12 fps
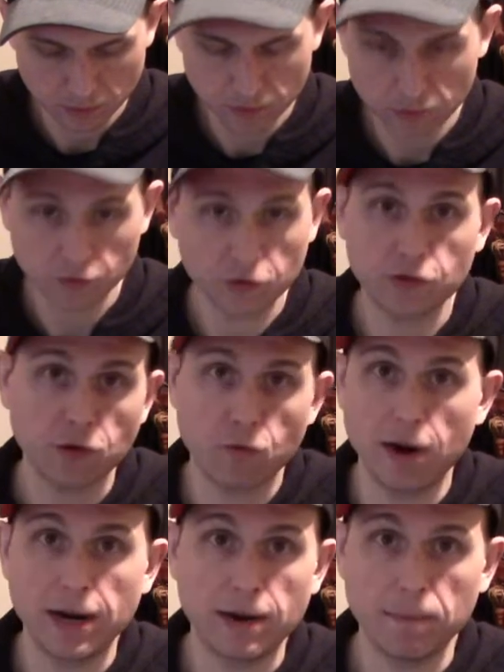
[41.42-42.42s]
So just a
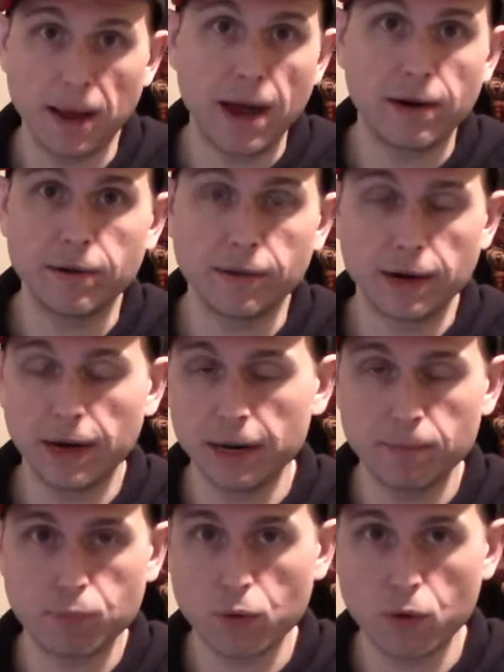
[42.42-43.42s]
random pattern that I
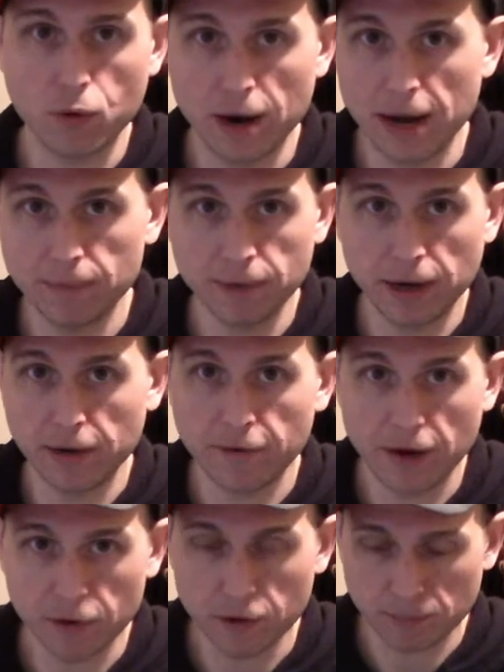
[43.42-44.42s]
had programmed and I
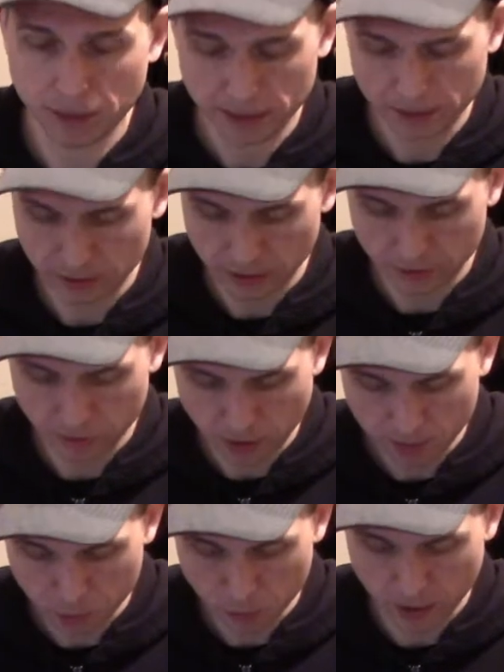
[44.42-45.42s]
found on my
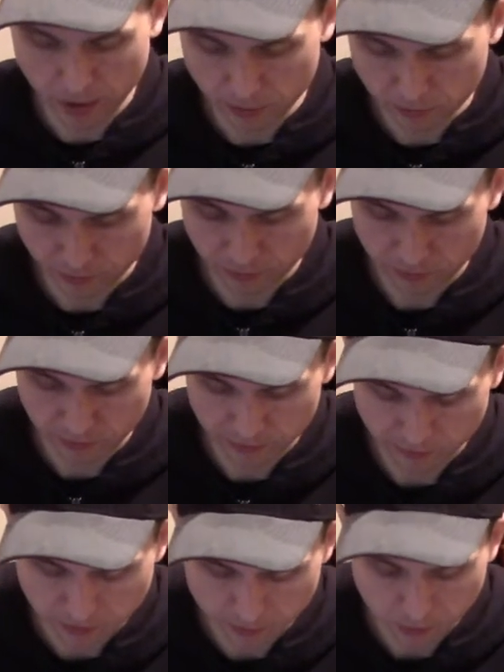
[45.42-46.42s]
Electribe, but we're going to use it as an
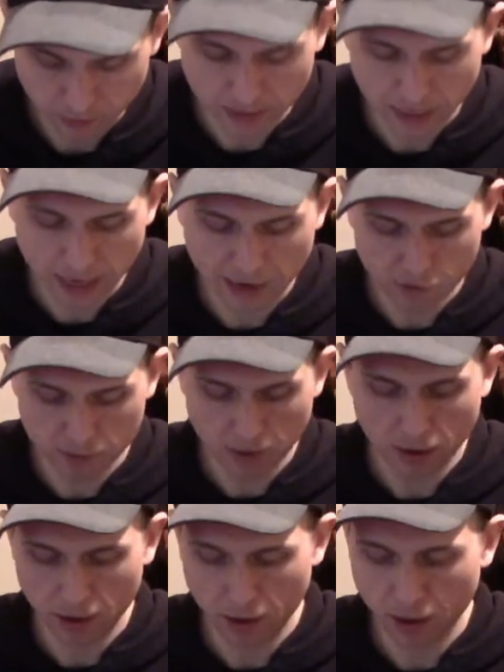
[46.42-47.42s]
example. And then I have
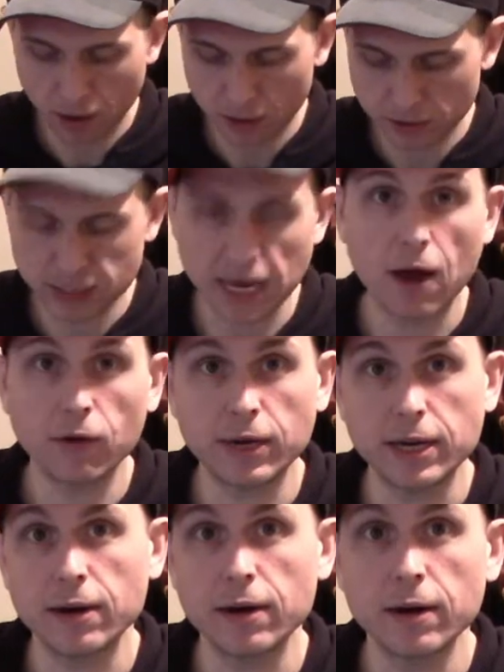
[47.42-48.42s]
a
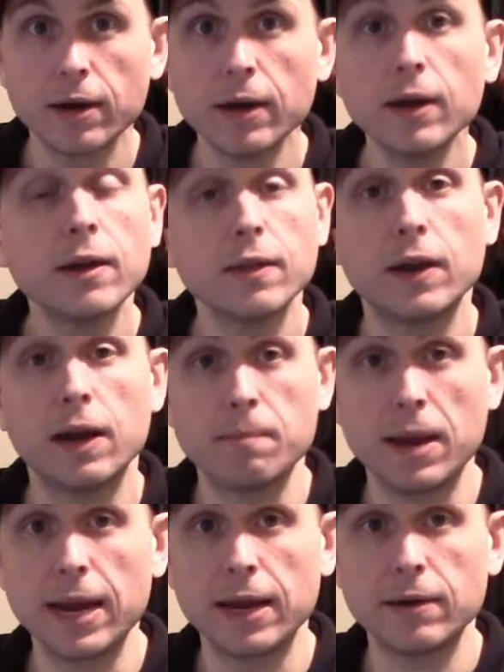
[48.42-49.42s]
sound here that I
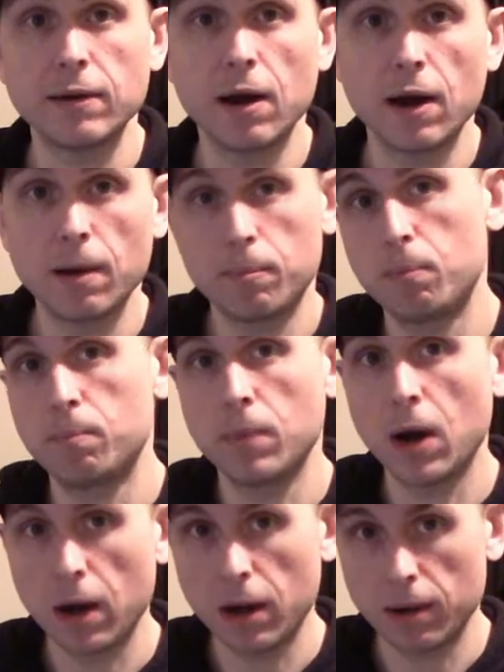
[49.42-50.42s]
made
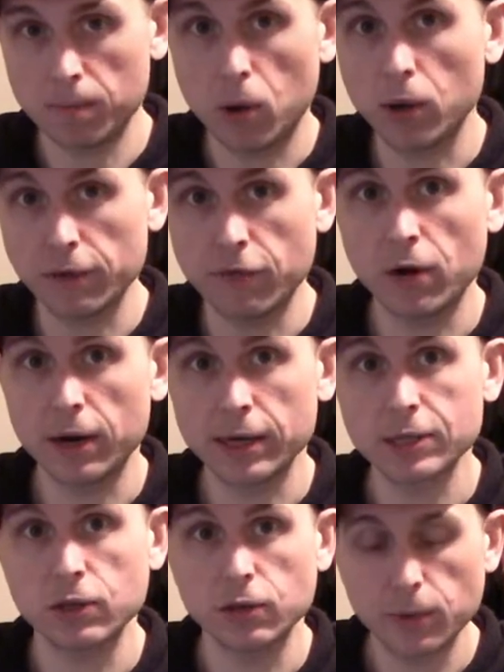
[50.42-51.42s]

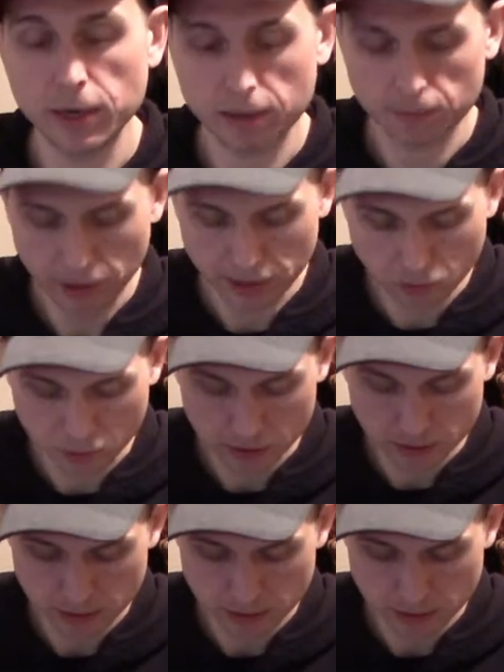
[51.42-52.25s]
polyphonic so that we could play chords.